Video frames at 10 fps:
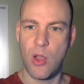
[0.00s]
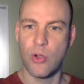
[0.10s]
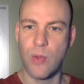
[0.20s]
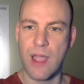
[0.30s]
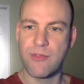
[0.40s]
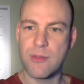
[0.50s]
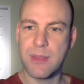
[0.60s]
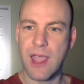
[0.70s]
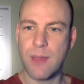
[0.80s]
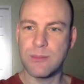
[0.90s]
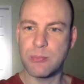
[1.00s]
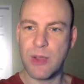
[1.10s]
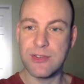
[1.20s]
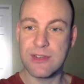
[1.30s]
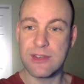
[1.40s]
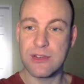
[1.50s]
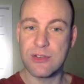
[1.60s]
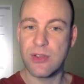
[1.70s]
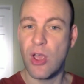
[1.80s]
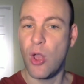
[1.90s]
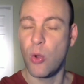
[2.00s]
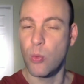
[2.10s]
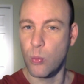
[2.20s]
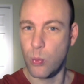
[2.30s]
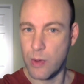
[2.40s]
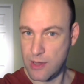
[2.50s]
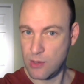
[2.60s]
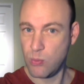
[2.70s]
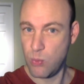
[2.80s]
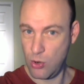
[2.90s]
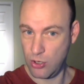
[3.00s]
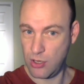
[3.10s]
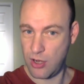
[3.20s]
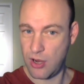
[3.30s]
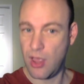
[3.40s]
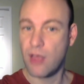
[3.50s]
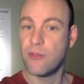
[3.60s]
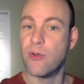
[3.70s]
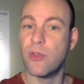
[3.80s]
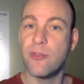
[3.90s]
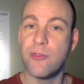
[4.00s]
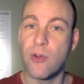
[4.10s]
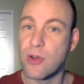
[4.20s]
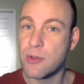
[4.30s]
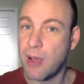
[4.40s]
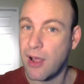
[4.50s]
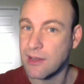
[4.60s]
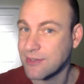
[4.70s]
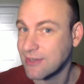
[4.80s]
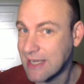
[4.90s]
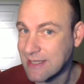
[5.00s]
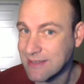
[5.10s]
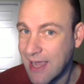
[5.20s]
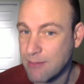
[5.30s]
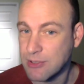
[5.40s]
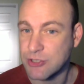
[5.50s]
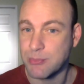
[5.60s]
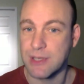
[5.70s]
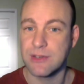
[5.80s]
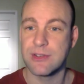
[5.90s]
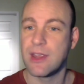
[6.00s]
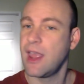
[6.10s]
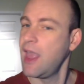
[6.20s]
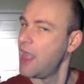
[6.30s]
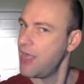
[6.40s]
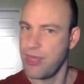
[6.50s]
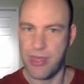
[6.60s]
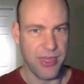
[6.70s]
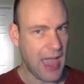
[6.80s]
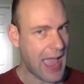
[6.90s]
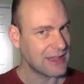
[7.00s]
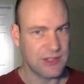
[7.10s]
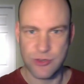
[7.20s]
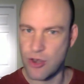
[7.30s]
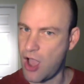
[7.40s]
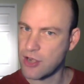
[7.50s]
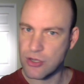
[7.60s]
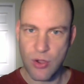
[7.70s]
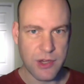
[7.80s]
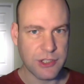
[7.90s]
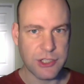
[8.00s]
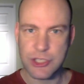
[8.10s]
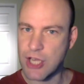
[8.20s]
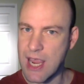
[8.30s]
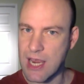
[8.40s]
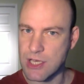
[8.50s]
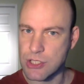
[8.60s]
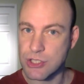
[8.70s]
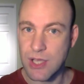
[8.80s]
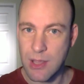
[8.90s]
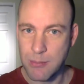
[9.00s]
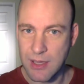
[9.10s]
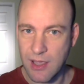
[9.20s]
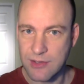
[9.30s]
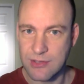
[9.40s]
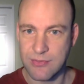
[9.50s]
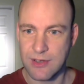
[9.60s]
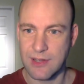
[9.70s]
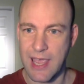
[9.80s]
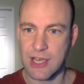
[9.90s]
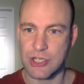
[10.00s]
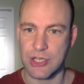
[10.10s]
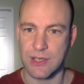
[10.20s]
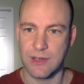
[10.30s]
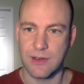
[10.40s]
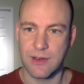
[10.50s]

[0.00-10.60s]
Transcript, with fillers: Whoever becomes president will work for the foreign policy establishment. That's not going to change because of an election.